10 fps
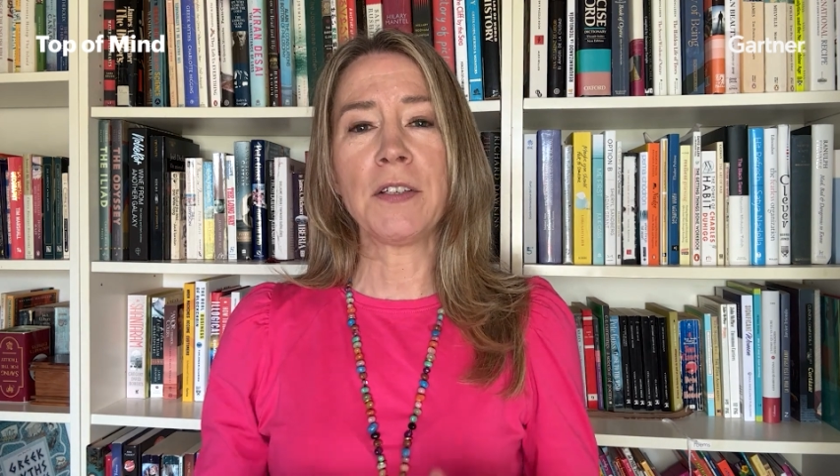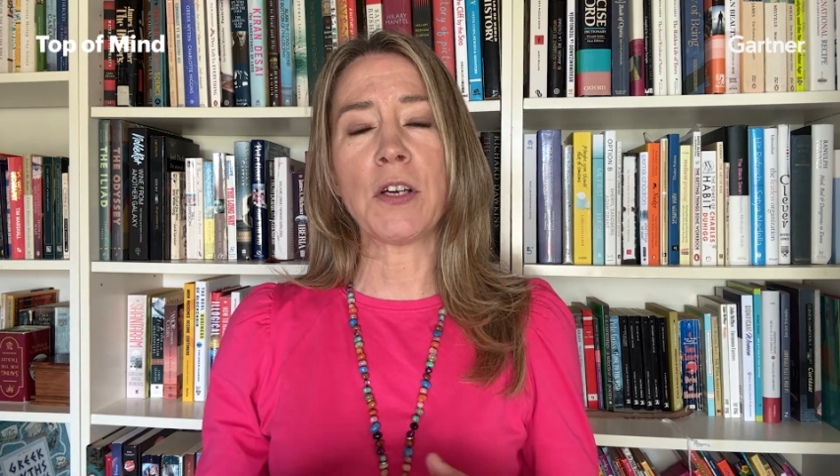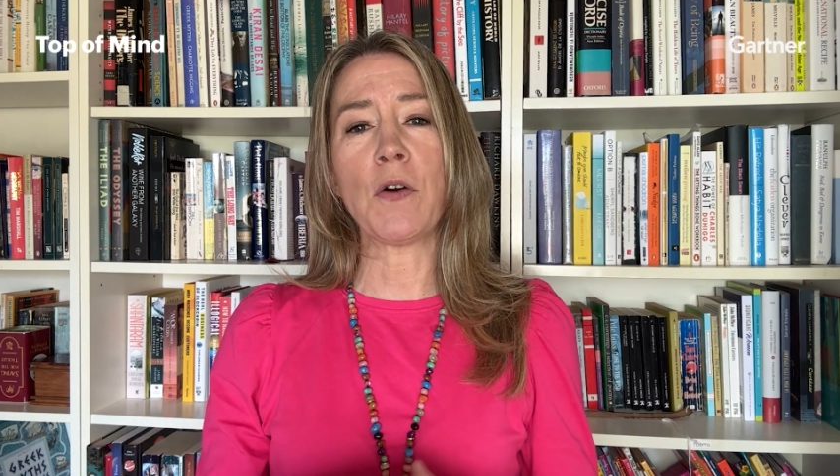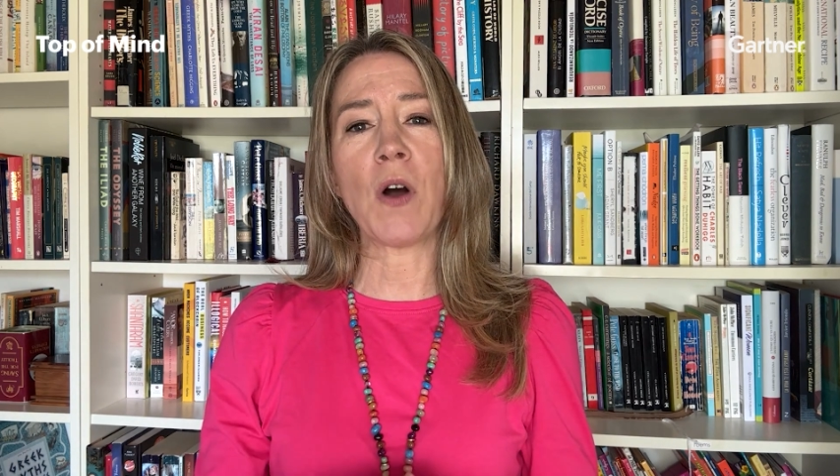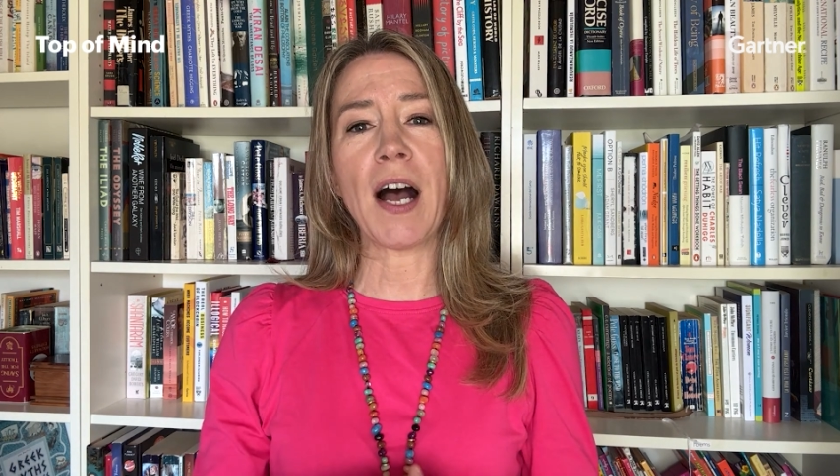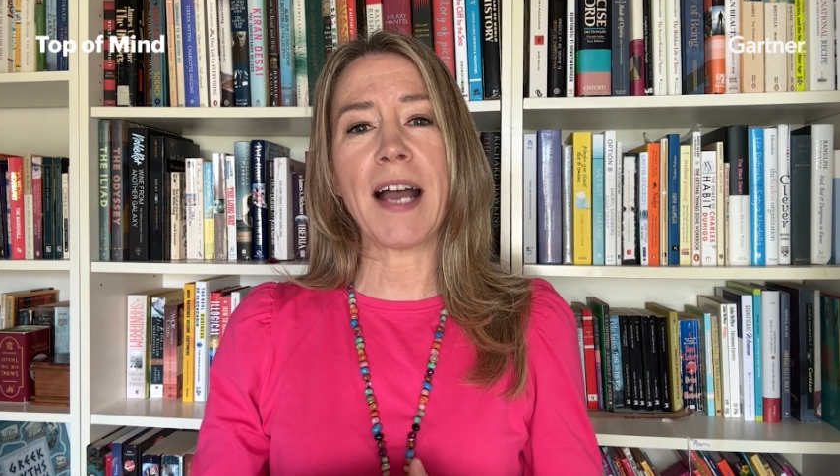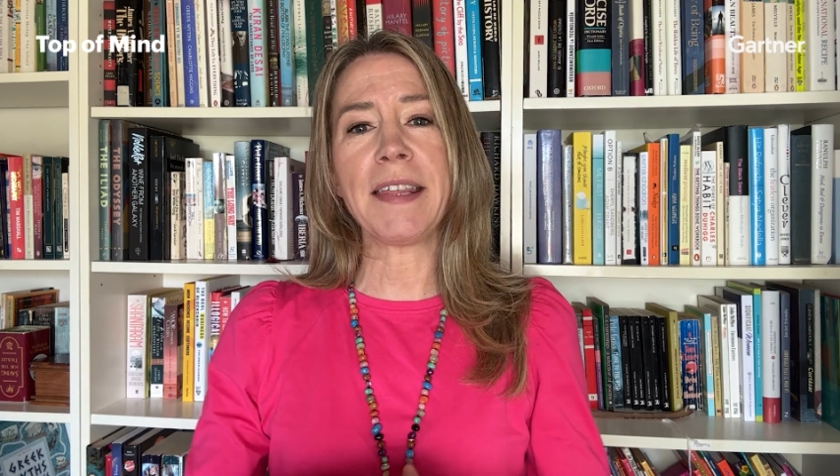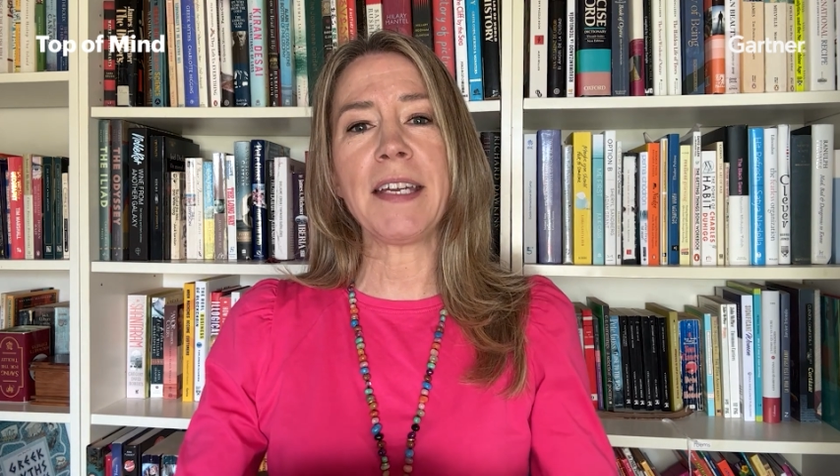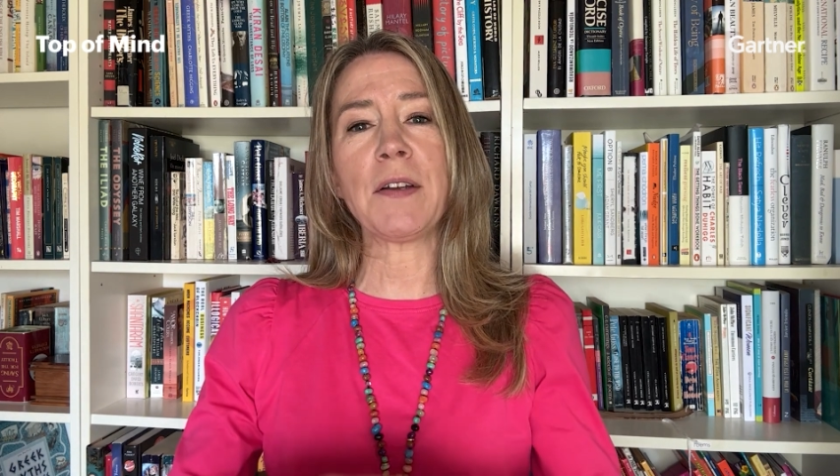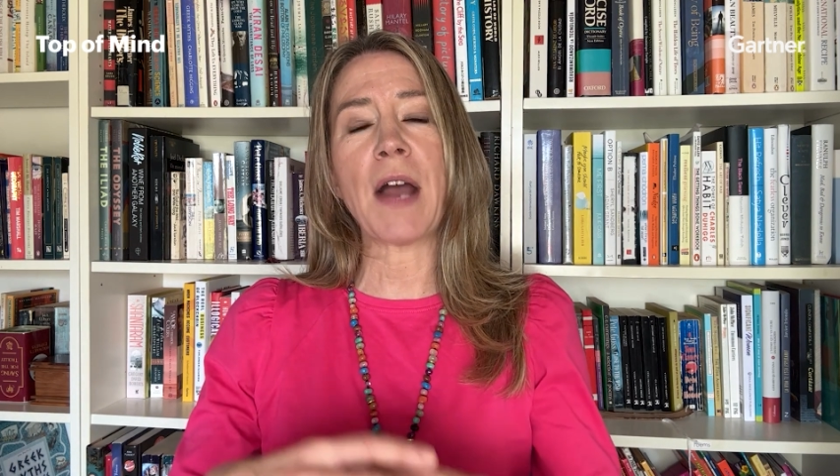So
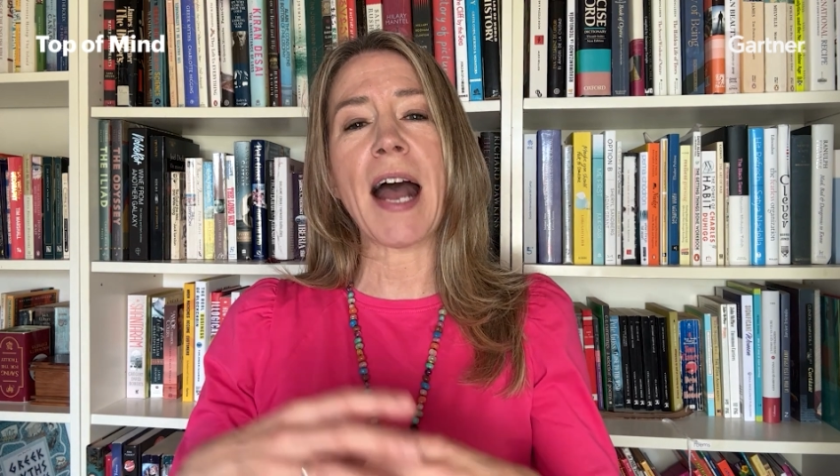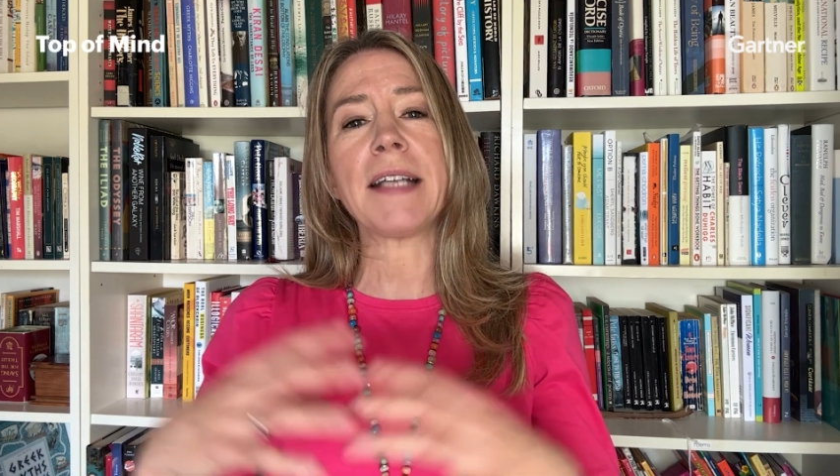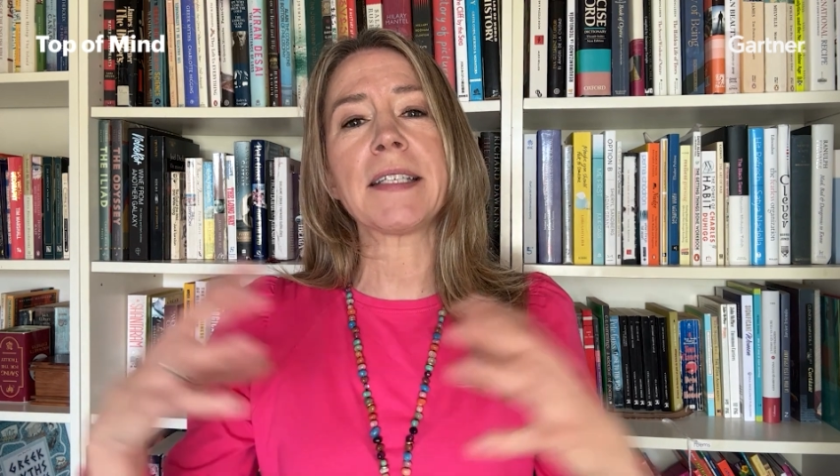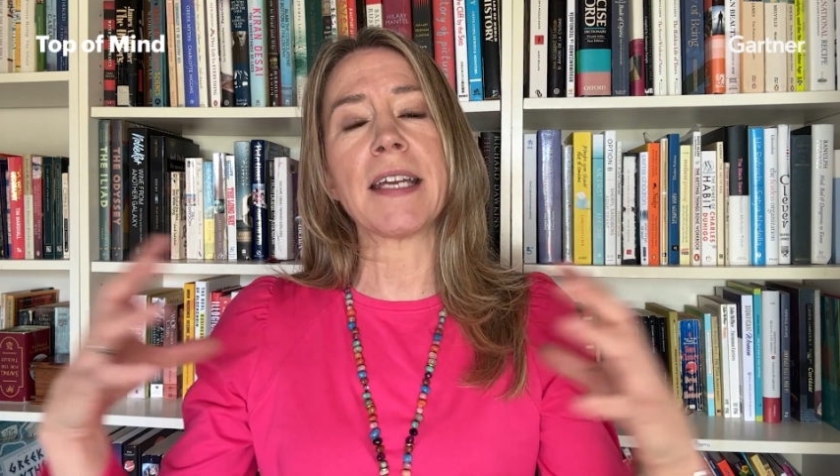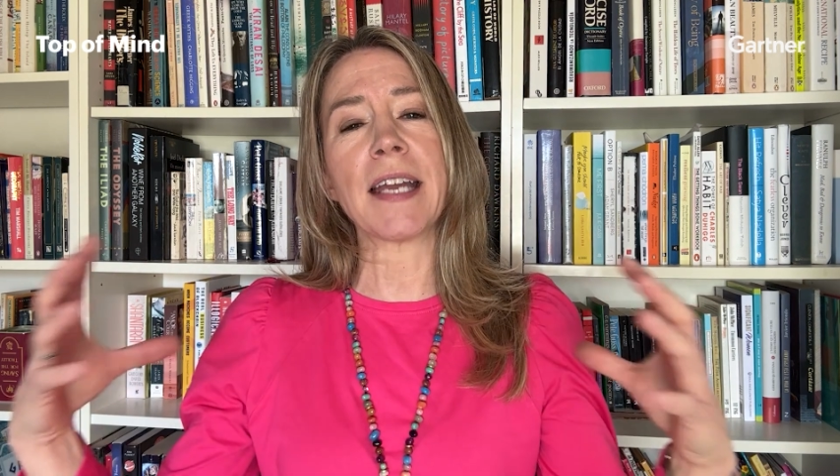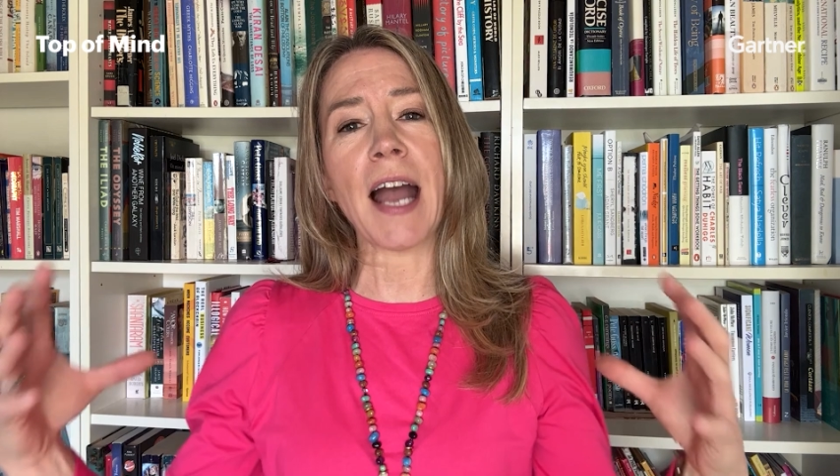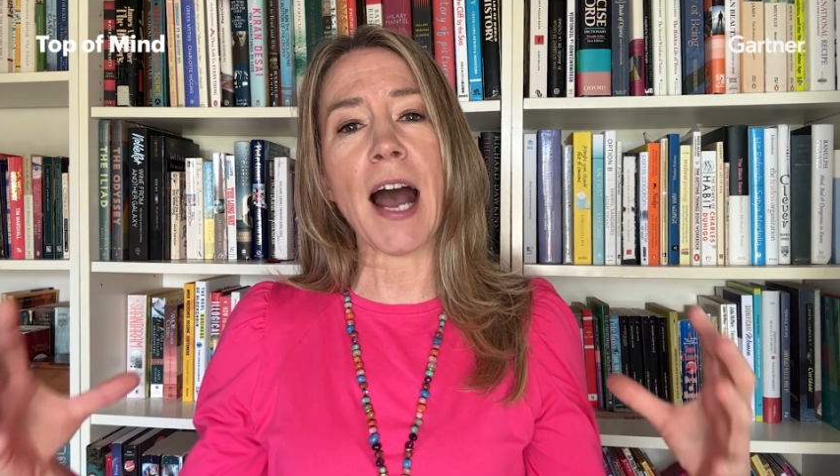I think asking